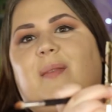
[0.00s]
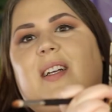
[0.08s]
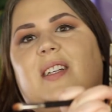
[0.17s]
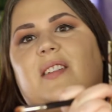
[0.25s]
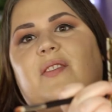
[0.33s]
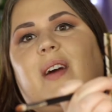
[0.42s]
I'm going
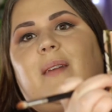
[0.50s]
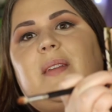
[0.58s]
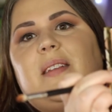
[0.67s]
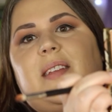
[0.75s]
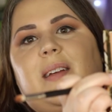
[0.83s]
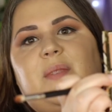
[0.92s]
to just grab
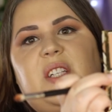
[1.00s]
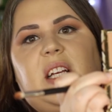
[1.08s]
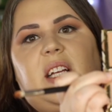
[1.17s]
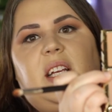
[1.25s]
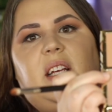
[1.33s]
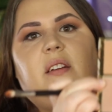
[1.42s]
this same
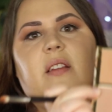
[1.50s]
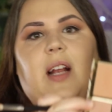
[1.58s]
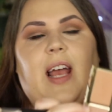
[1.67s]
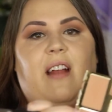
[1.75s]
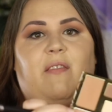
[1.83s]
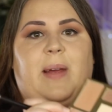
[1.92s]
shade here that I
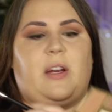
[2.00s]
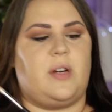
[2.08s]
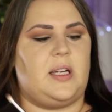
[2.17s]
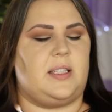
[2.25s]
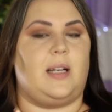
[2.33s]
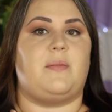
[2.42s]
had in my
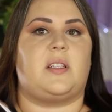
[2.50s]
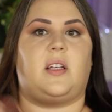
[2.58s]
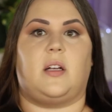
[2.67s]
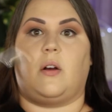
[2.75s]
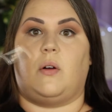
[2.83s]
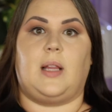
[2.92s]
crease, and I'm just
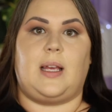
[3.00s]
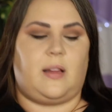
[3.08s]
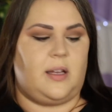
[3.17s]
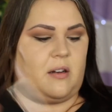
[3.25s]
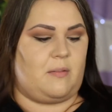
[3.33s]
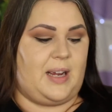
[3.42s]
going to go
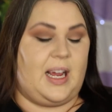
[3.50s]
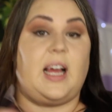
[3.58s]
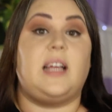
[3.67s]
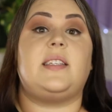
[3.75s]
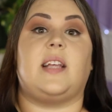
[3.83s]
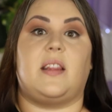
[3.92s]
lightly under my
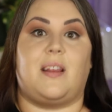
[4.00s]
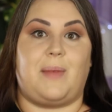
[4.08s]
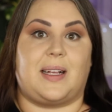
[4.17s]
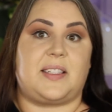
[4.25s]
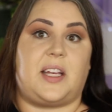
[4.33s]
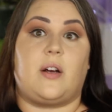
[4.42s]
eyes, and then
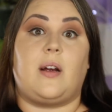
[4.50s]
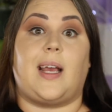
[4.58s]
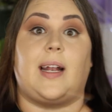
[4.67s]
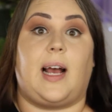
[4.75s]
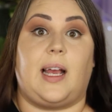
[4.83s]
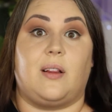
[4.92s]
mascara
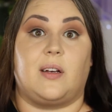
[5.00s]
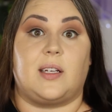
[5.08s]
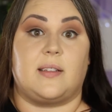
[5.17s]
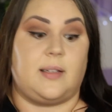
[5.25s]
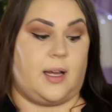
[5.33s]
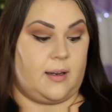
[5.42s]
and eye look
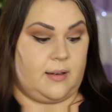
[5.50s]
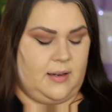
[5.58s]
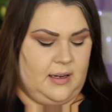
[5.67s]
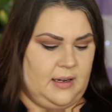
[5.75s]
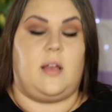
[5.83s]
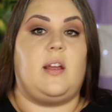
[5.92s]
is done.
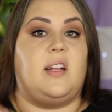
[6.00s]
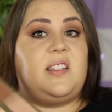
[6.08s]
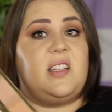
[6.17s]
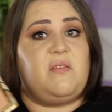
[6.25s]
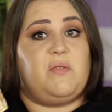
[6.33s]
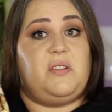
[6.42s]
And
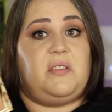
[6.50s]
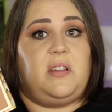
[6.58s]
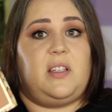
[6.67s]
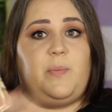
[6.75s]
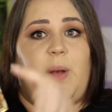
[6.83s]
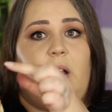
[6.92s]
since we're using
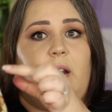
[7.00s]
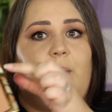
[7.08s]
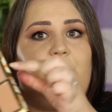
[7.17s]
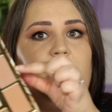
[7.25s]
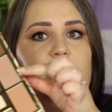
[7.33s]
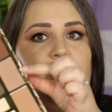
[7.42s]
this palette,
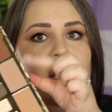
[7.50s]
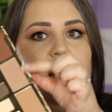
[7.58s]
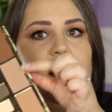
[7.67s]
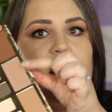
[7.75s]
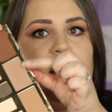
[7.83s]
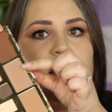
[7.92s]
I'm going to try
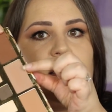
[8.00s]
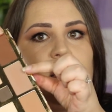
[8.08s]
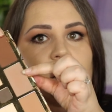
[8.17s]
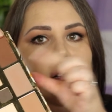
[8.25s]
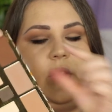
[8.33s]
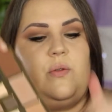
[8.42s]
this
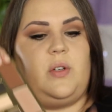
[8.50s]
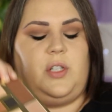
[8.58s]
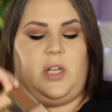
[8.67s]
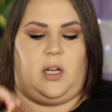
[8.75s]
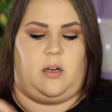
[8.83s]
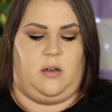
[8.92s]
contour
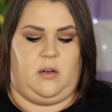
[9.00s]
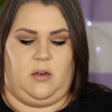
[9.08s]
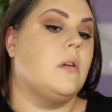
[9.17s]
shade.